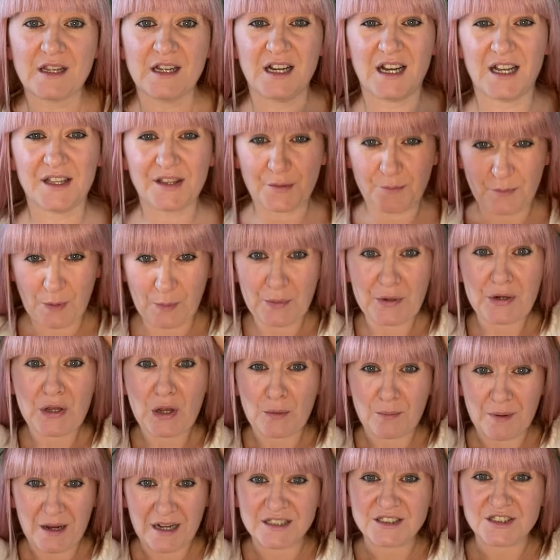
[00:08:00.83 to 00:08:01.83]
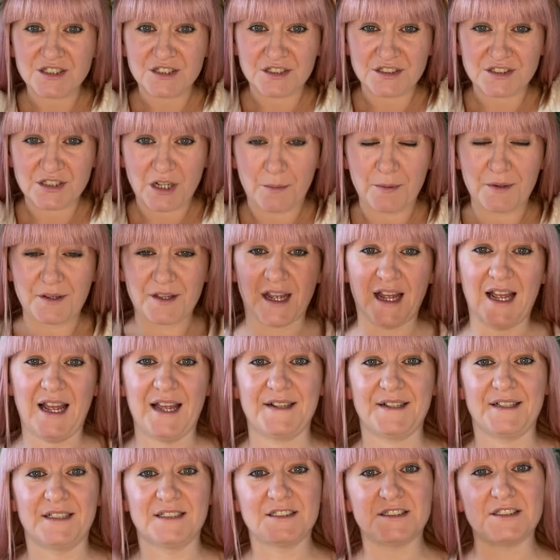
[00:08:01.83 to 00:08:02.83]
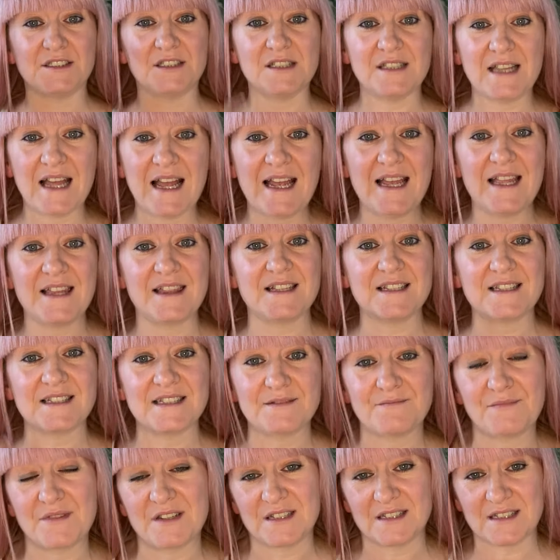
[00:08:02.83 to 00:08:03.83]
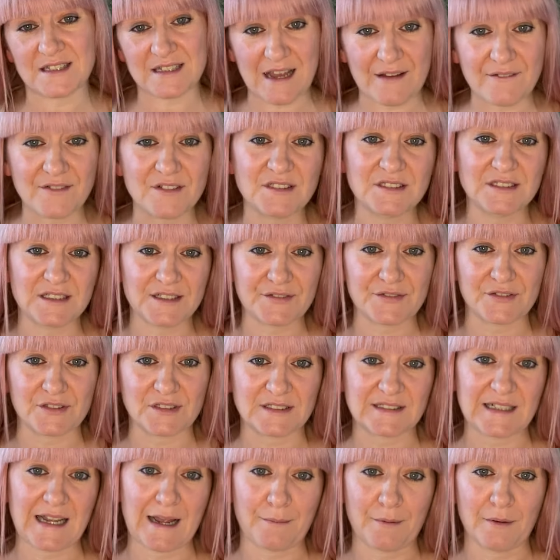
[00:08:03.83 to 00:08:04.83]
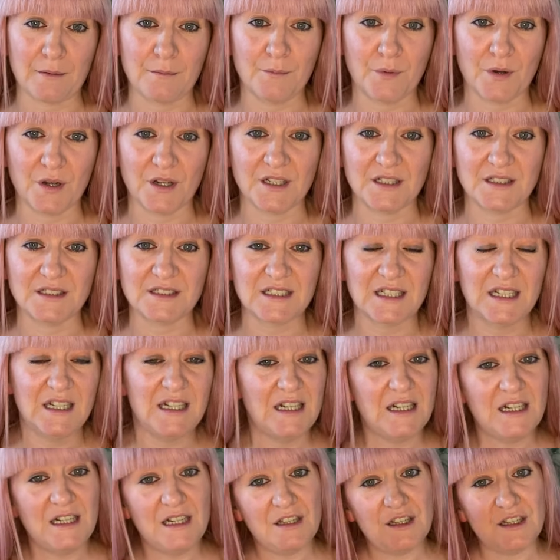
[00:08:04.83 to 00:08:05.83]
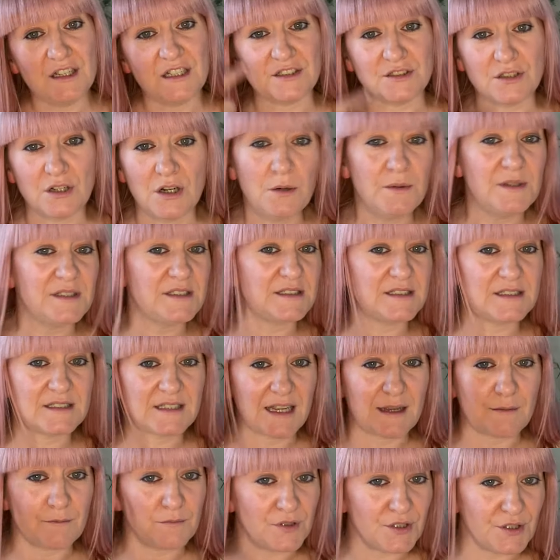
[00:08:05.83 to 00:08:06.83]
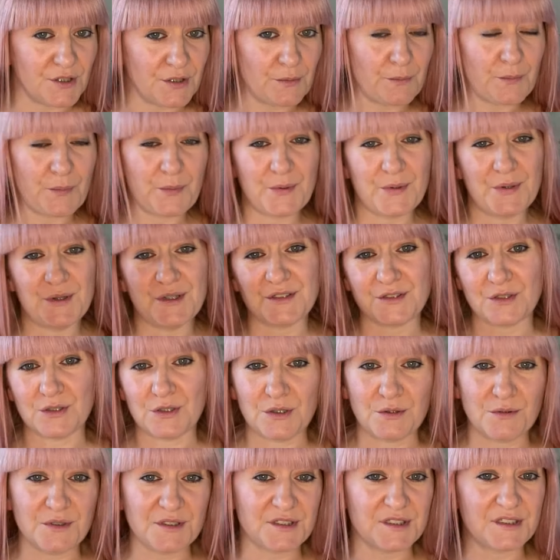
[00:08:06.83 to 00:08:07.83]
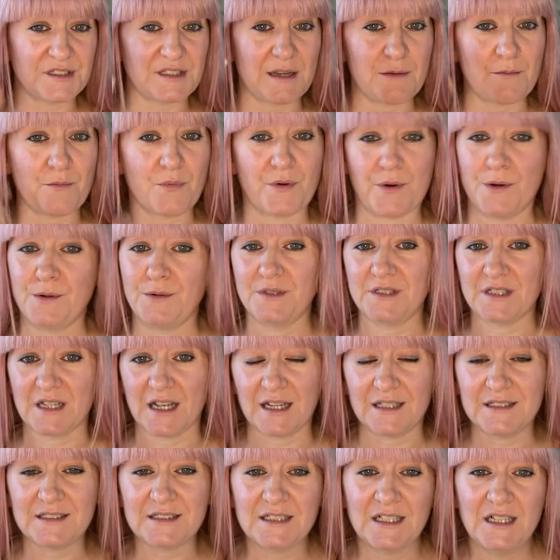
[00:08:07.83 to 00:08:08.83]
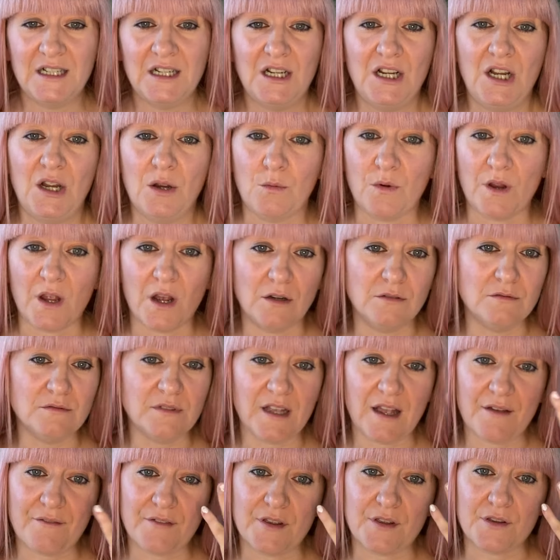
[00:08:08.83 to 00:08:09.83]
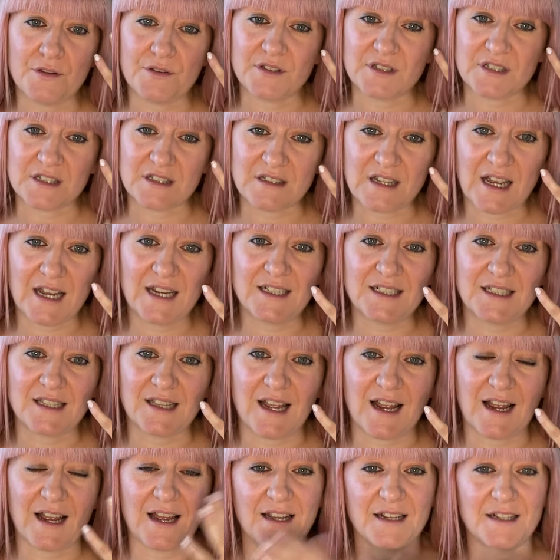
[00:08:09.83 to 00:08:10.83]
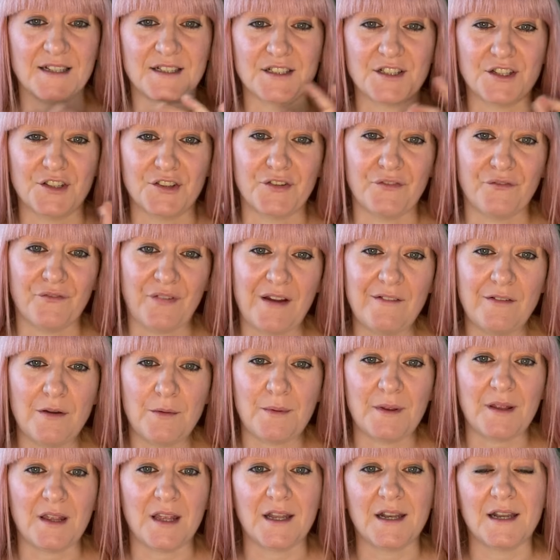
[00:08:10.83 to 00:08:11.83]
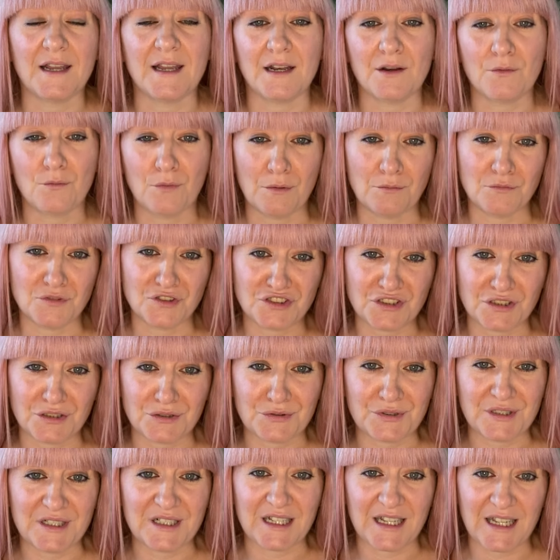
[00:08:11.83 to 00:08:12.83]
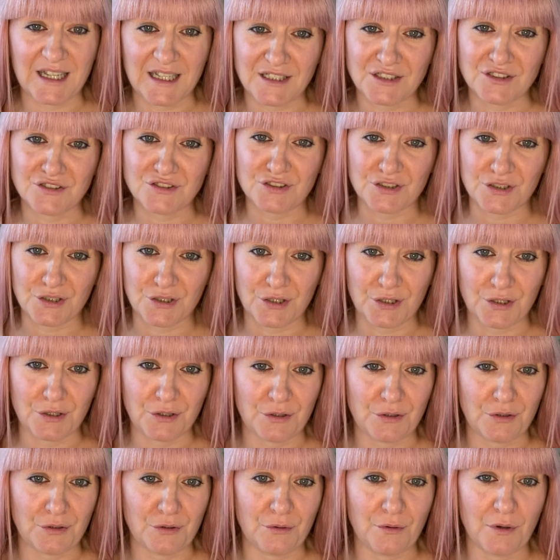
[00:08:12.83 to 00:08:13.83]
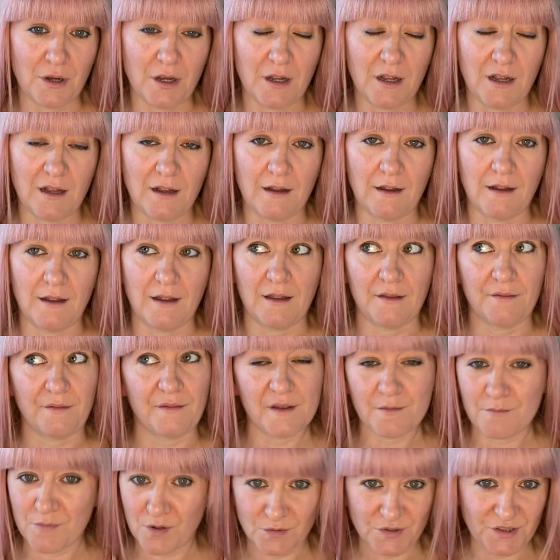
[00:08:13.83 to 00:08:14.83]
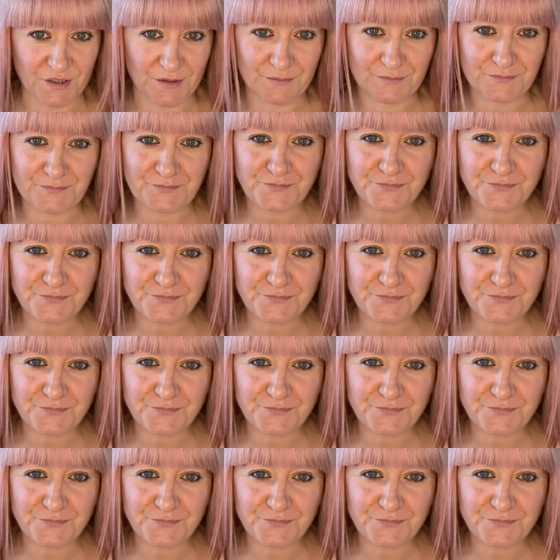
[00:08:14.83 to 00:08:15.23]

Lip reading: And then we would go back to the top of the head. So there, the 7 different tapping points. It's always the same loop. It's always the same process. We only ever use the side of the hand at the very beginning when we're tuning into the emotion.